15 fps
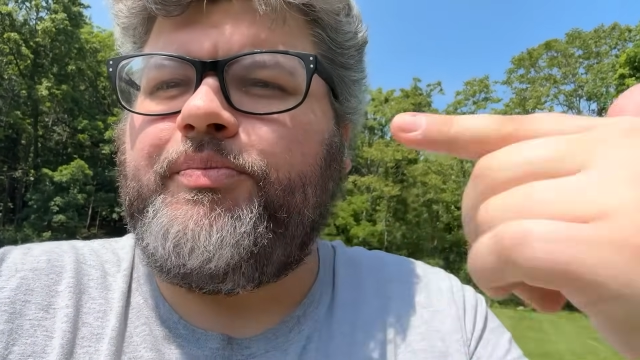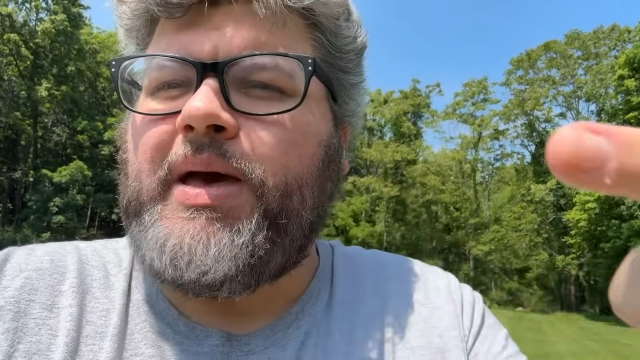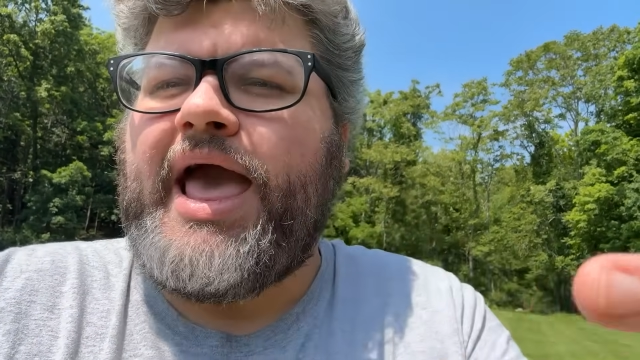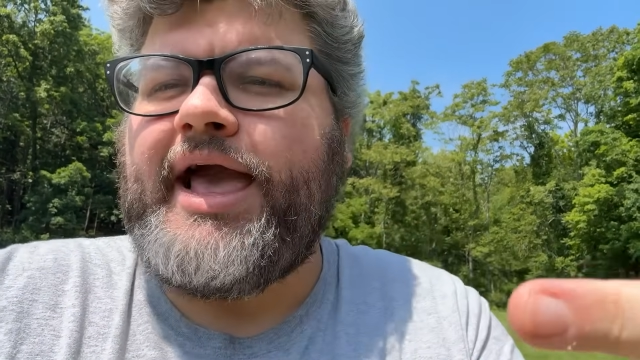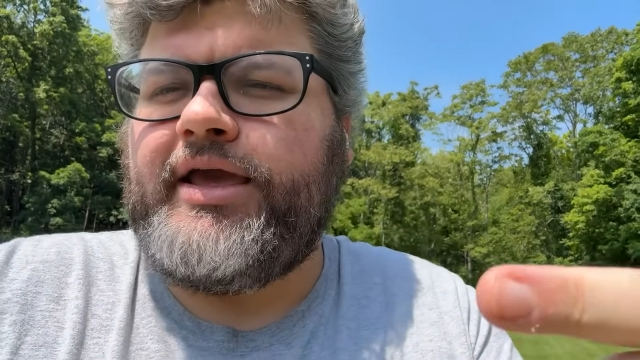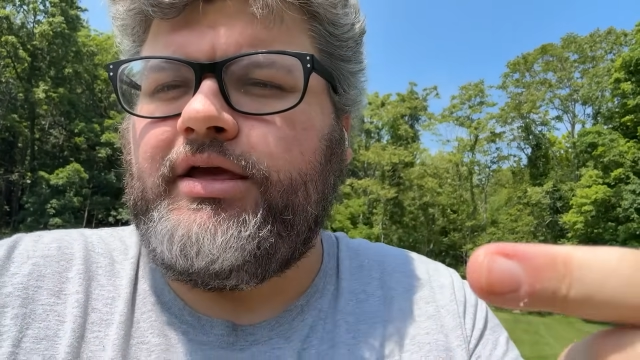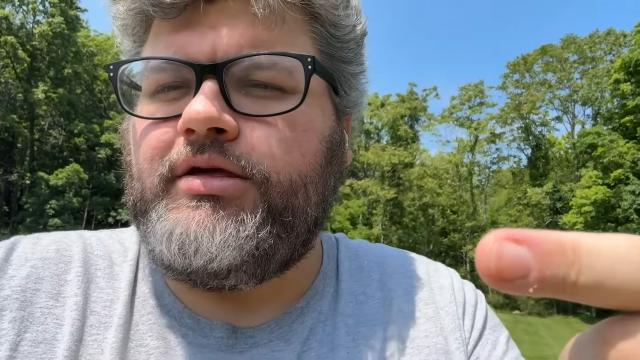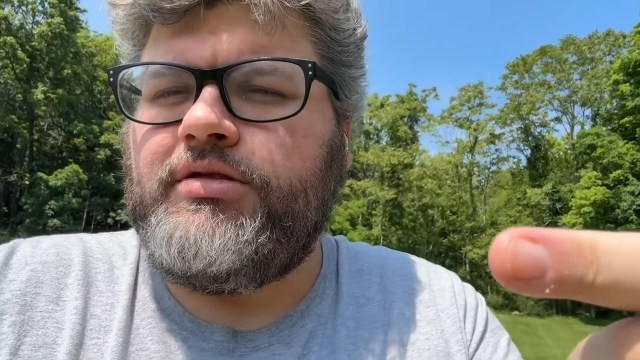
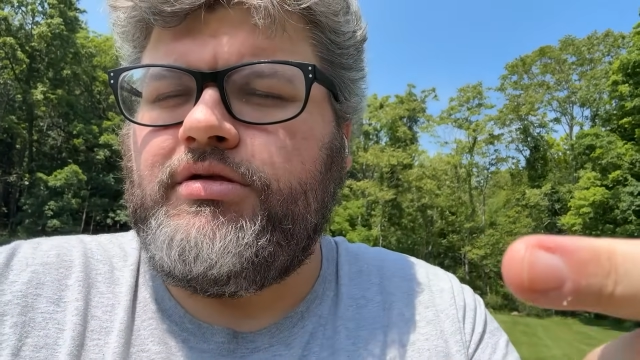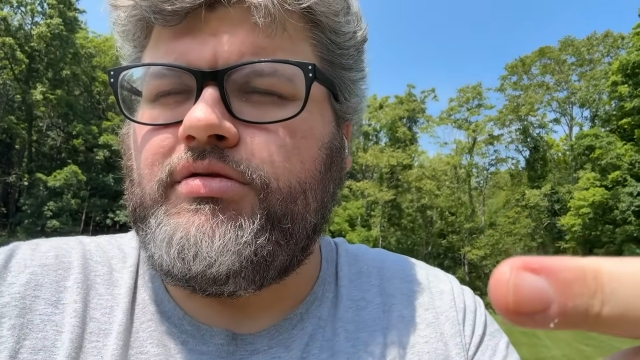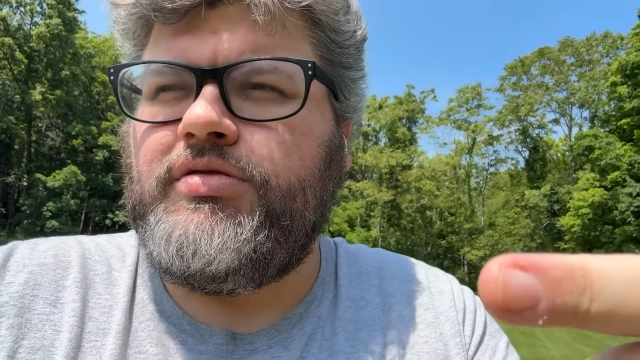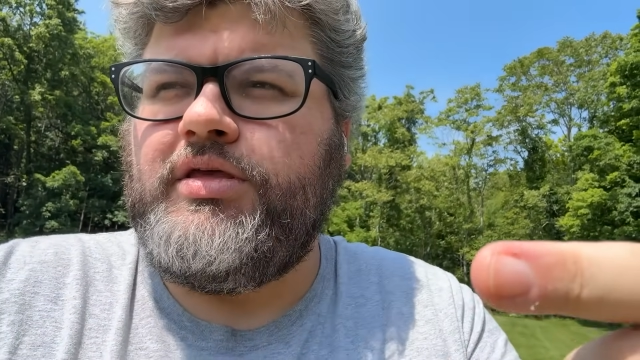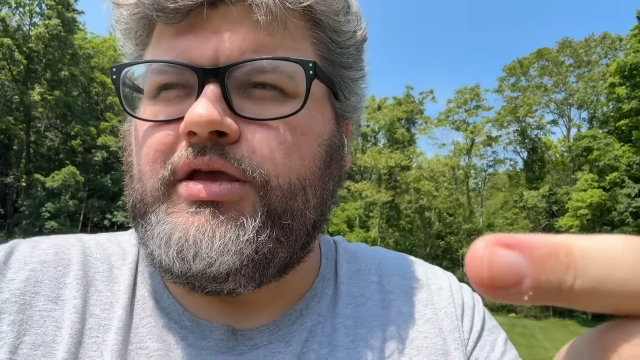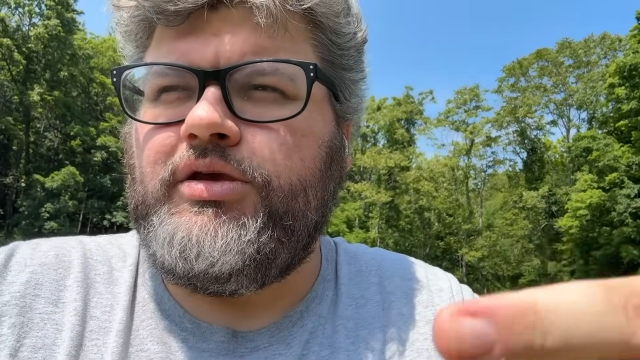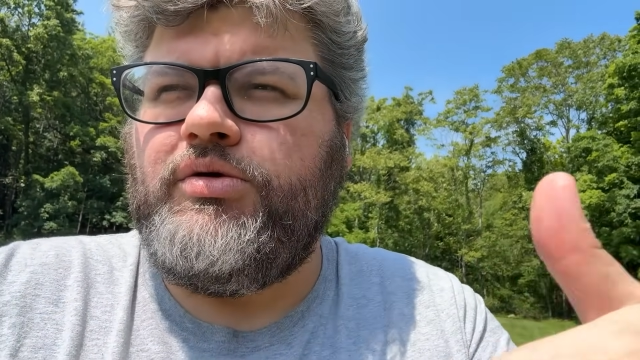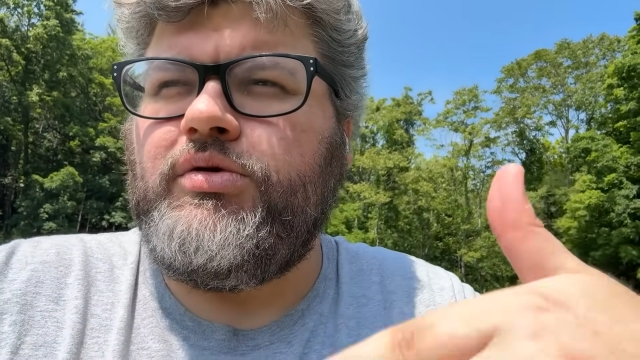package
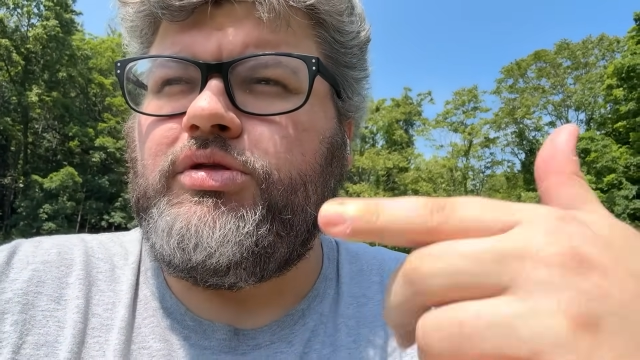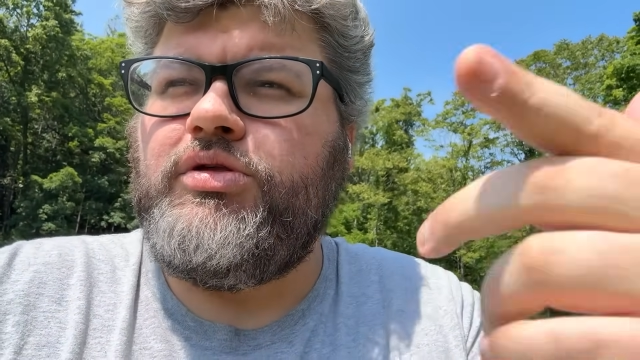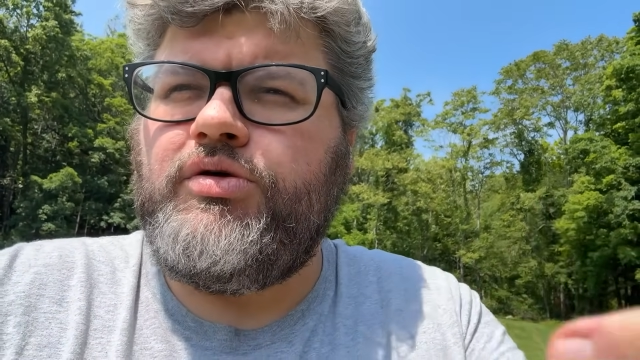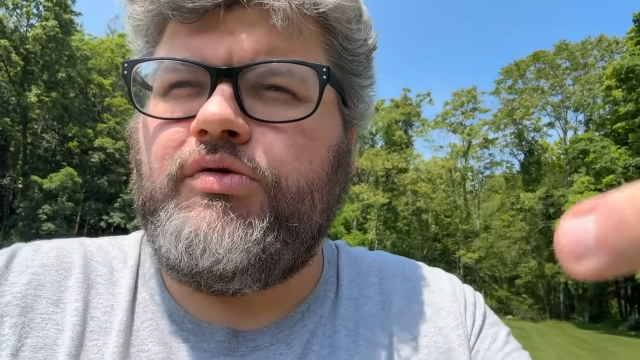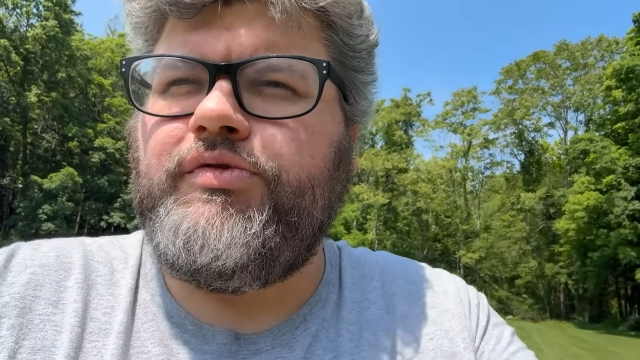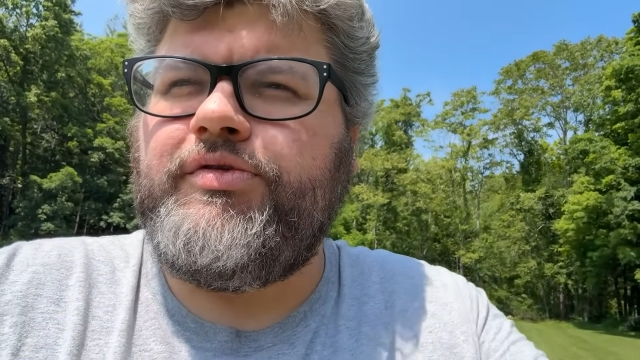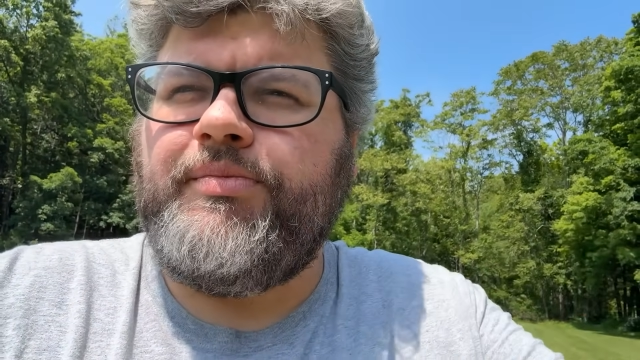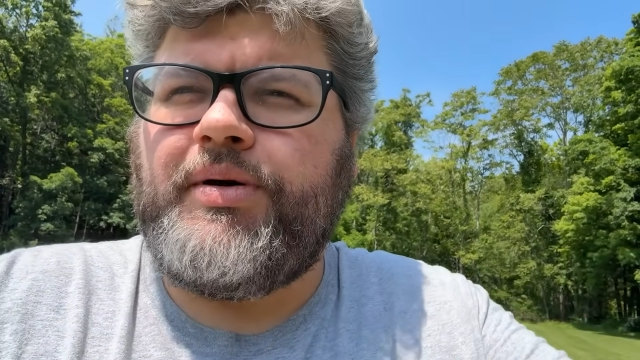that you can
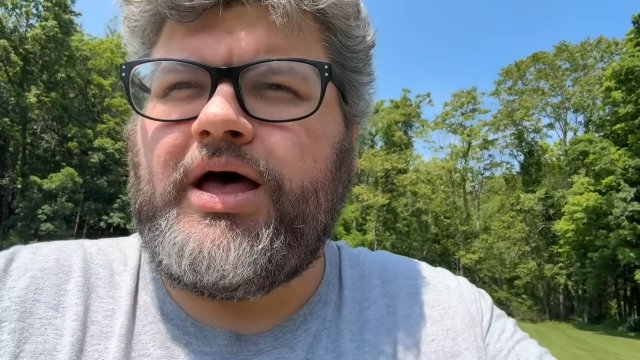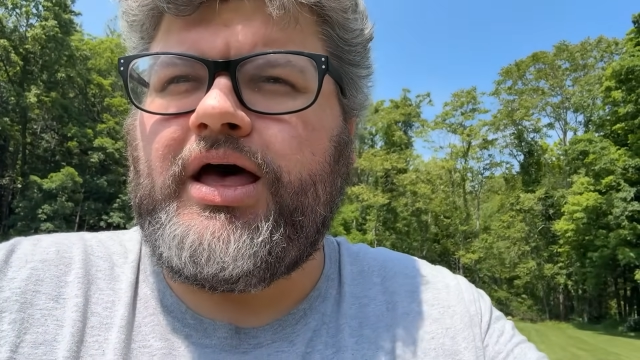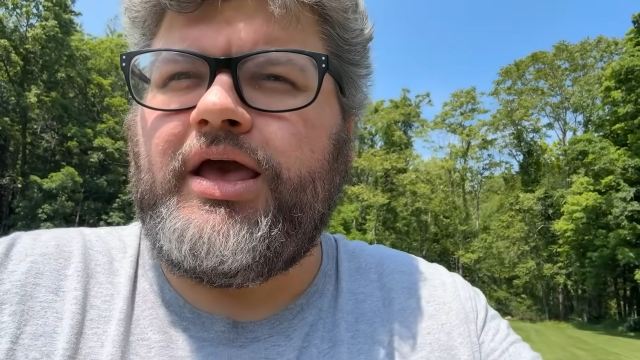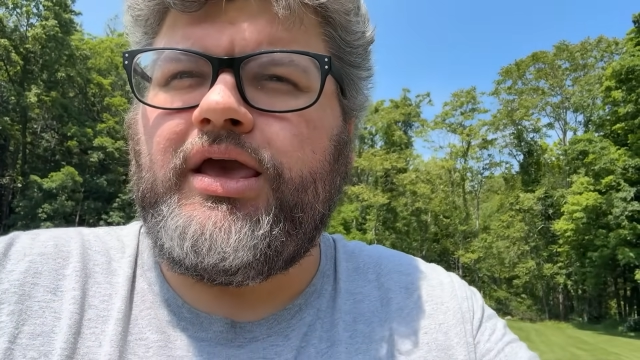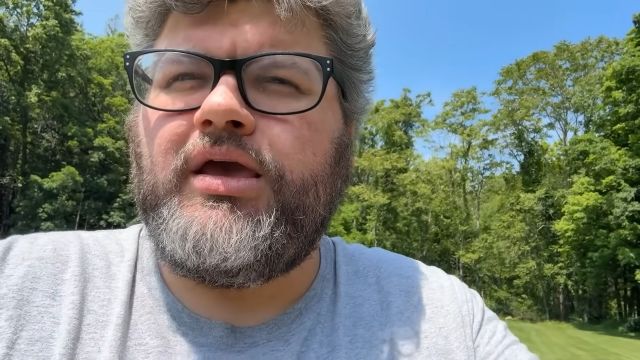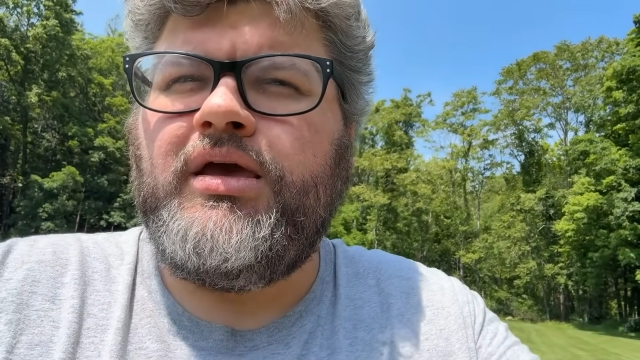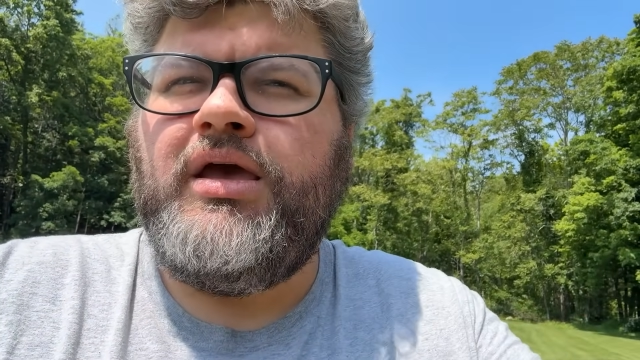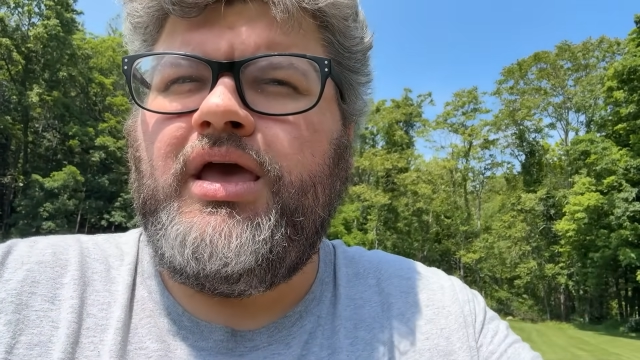choose to
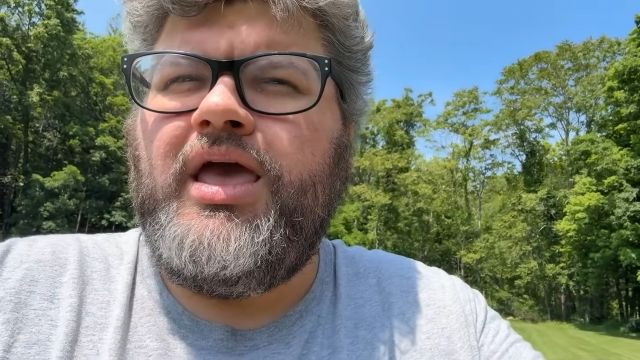buy.